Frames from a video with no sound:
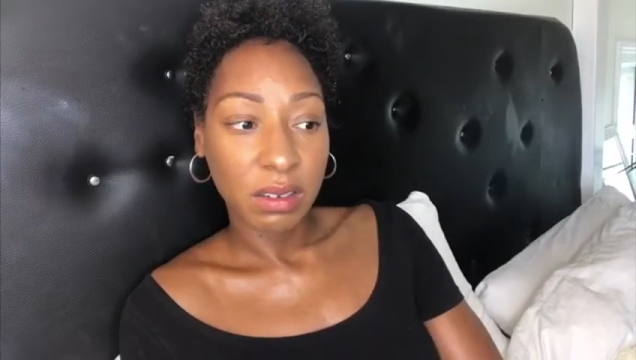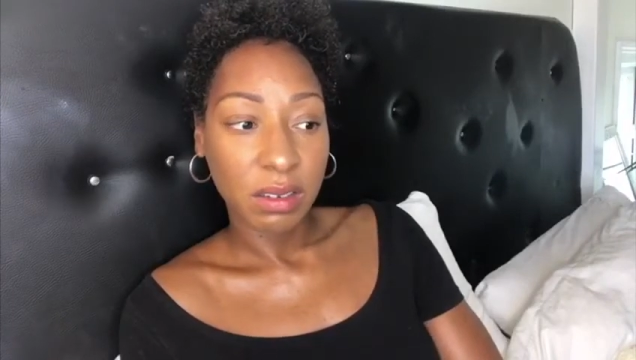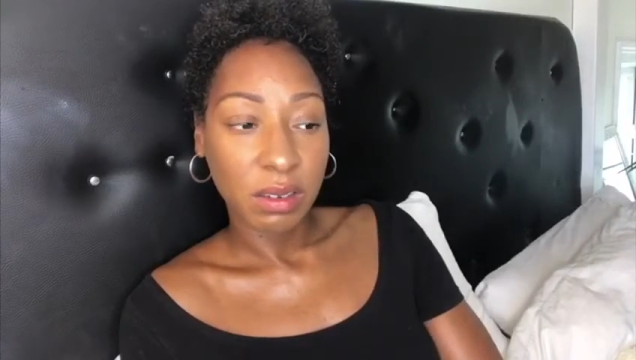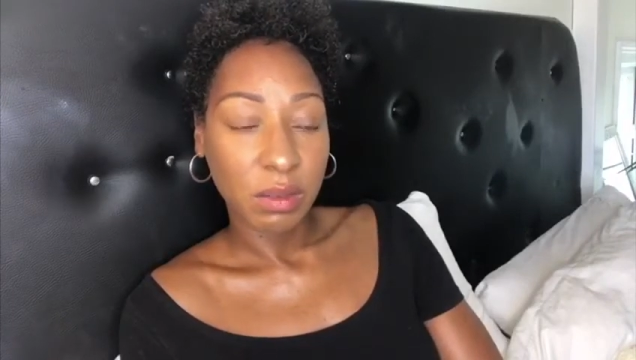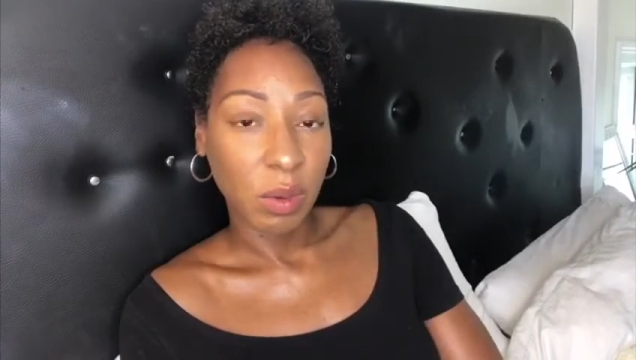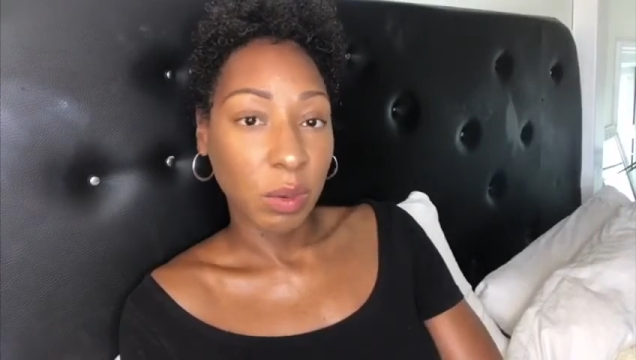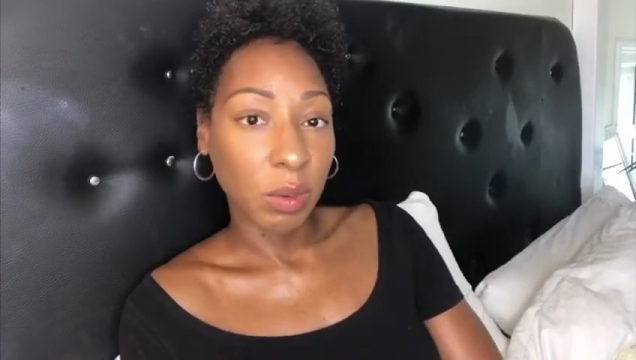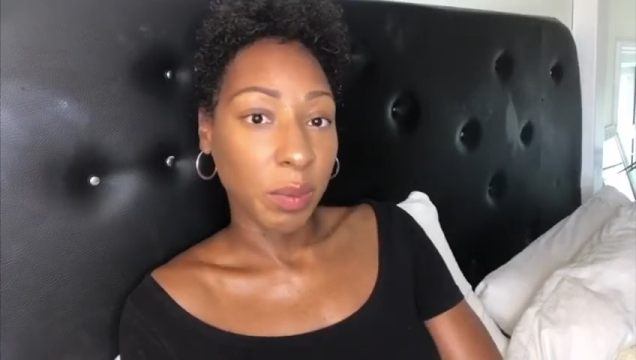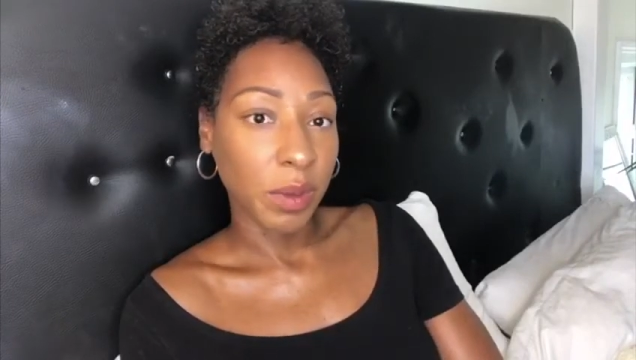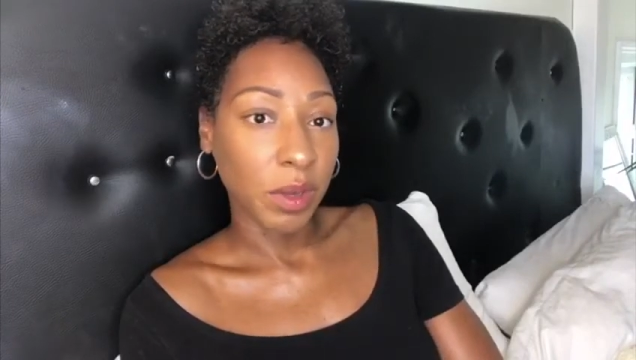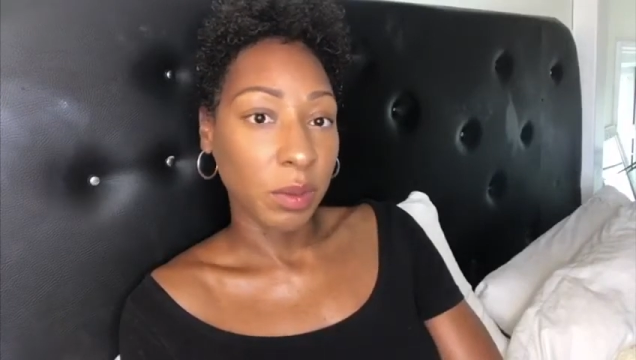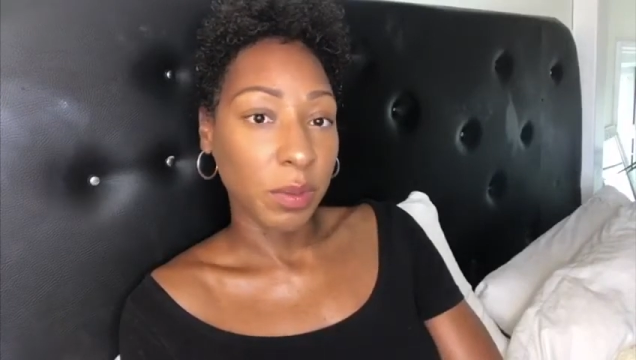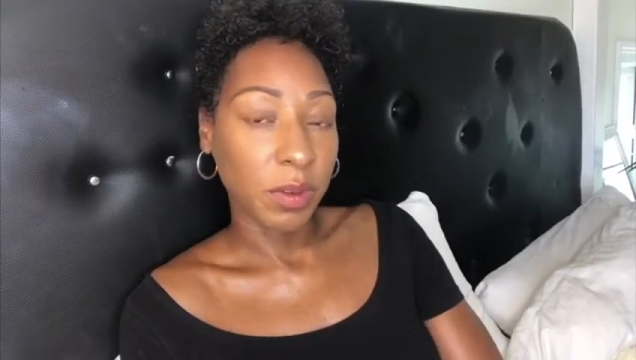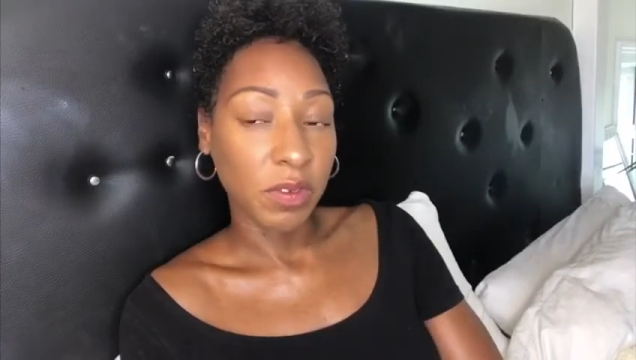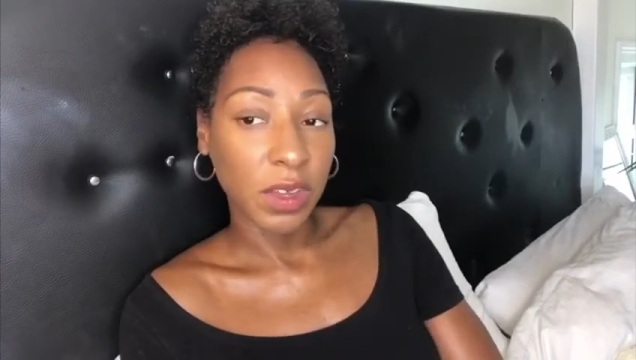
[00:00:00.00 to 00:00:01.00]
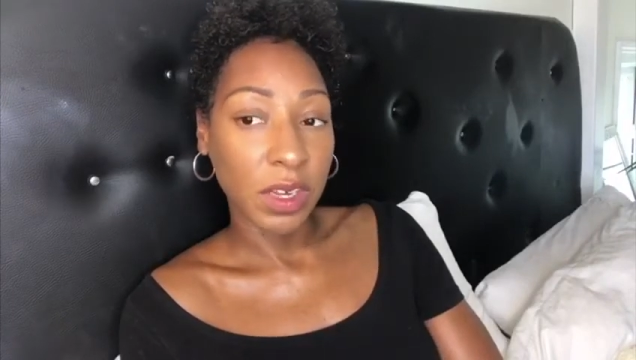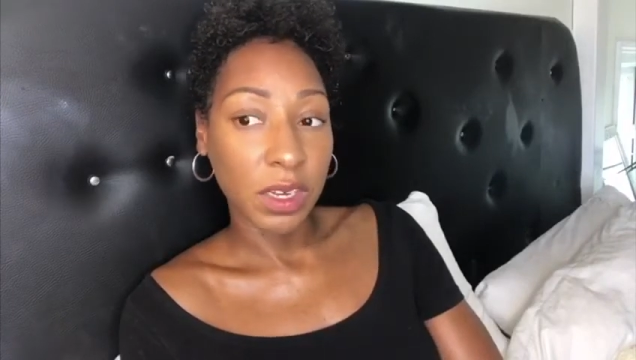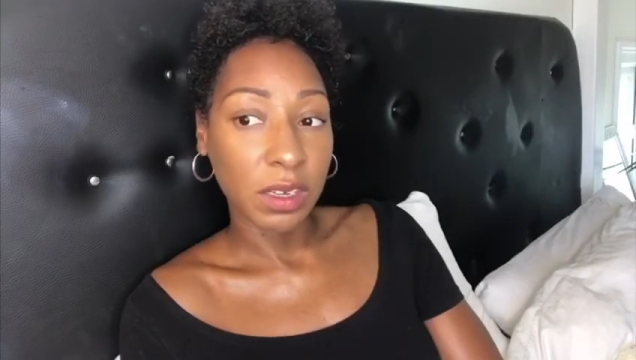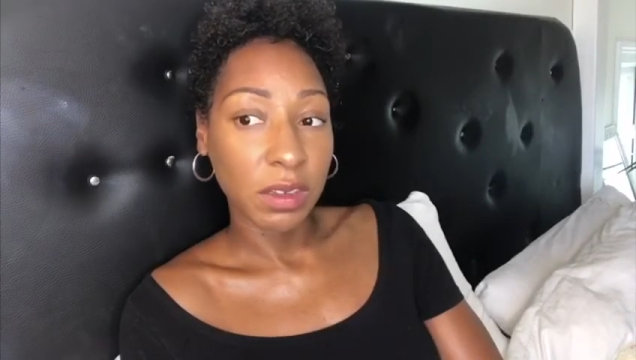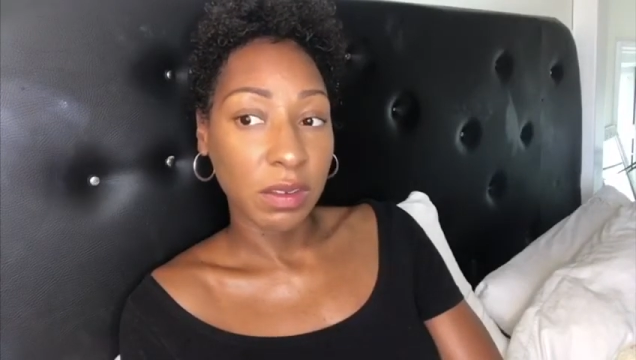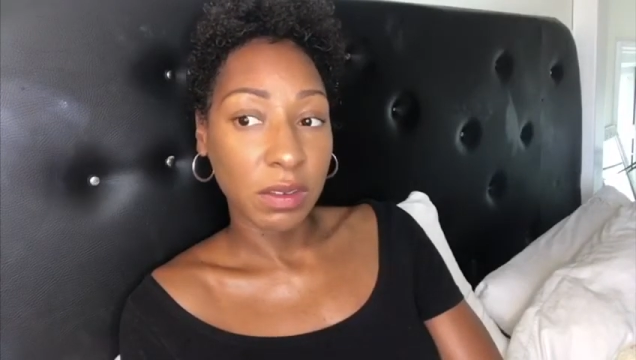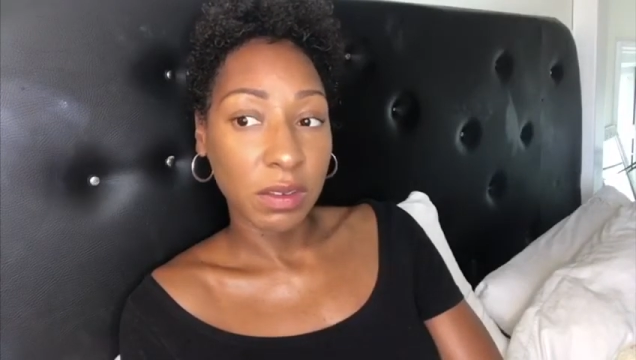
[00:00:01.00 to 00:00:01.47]
What will become of
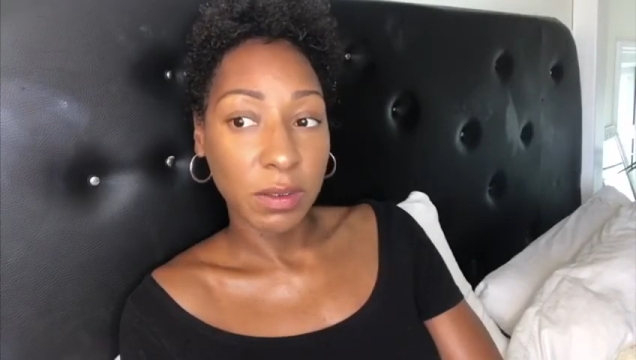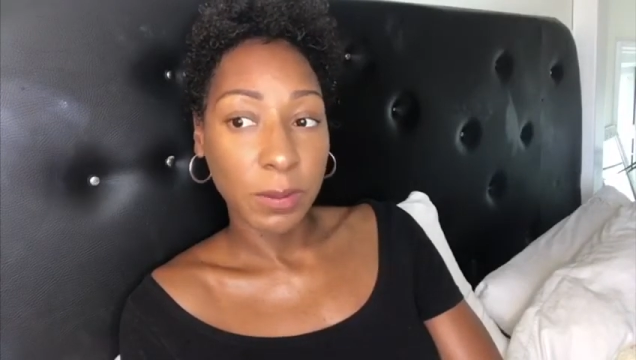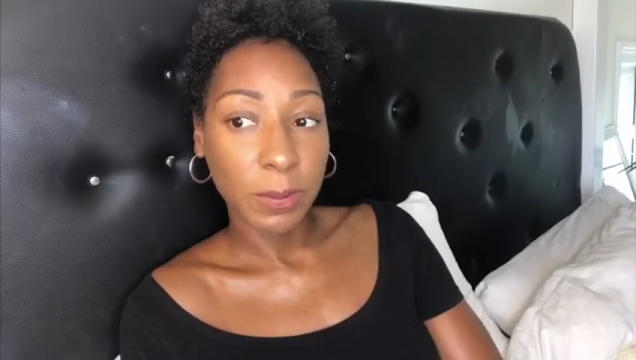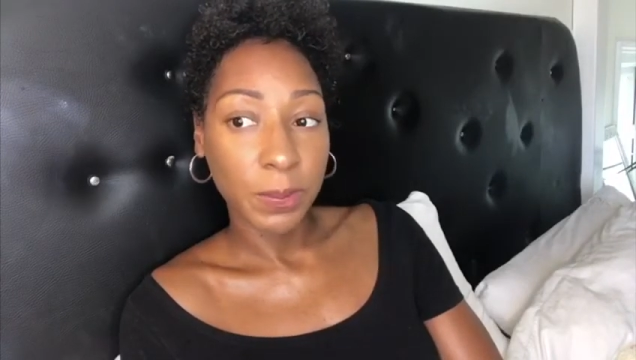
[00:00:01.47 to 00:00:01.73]
this?